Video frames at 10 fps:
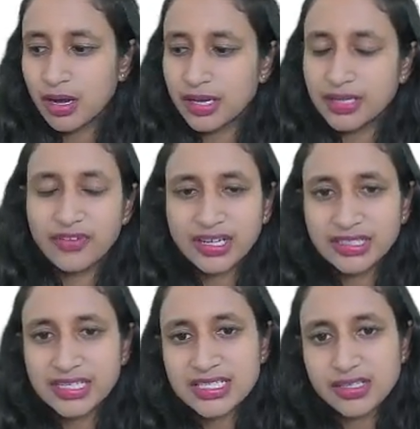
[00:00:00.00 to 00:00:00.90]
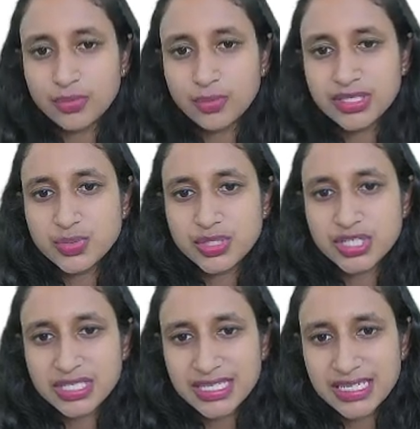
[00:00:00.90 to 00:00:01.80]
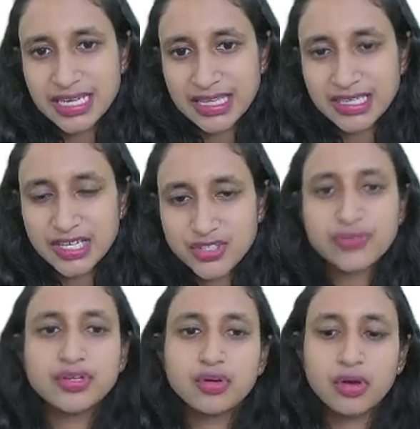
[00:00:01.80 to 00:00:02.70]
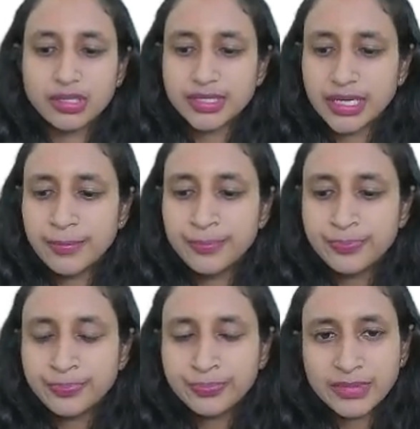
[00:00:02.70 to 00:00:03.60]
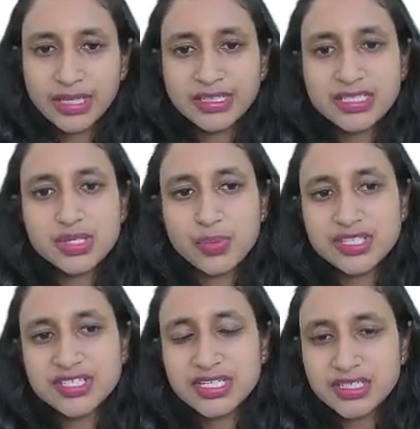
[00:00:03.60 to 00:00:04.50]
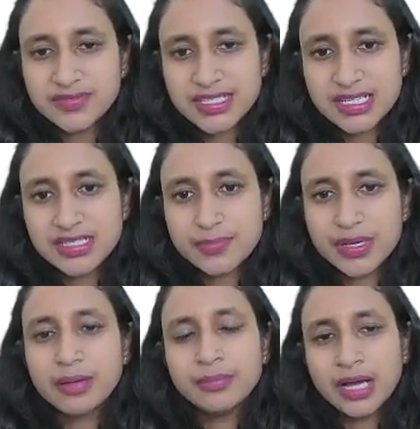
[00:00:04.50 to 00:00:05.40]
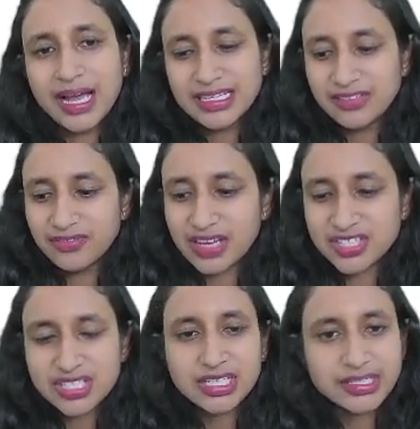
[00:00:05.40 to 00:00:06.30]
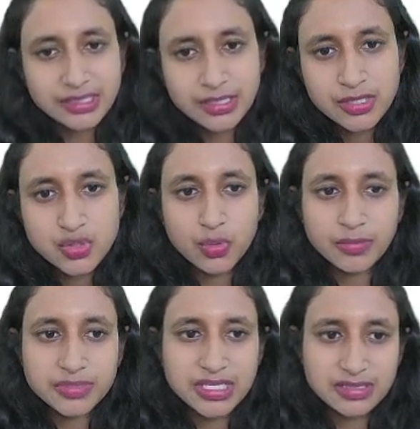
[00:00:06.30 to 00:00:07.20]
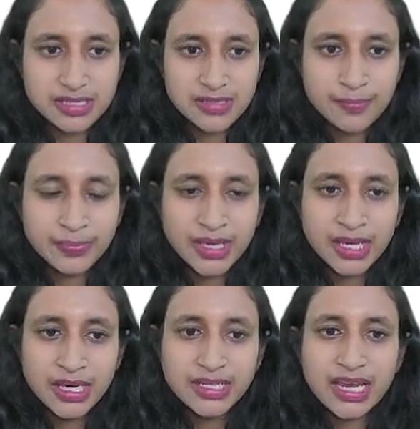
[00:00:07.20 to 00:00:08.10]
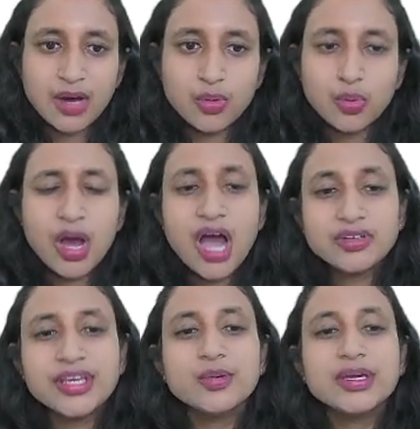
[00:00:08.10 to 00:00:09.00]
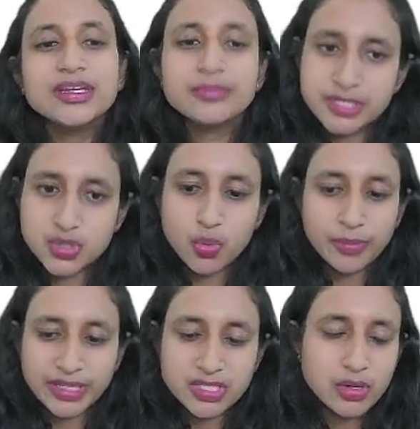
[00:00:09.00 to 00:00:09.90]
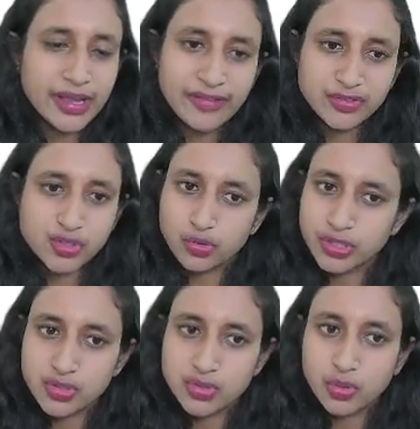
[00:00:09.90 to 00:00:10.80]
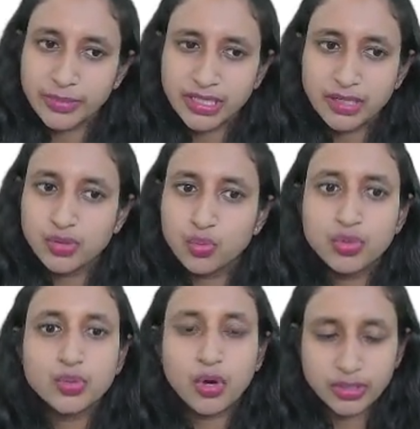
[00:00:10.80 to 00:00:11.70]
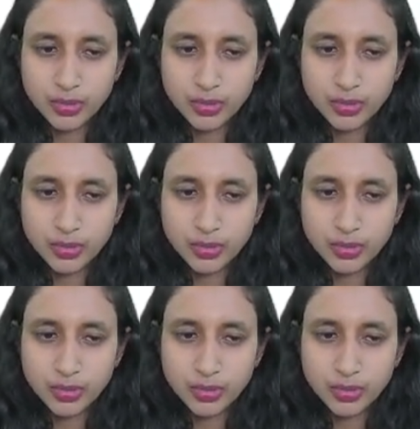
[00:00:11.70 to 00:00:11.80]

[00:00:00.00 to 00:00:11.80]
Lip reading: in fact these are the ones which are seen at the edge of the colony. That is, the vegetative cells become highly flagellated swarm cells. Now how do you inhibit swarming? So I have shown you swarming. Now you would want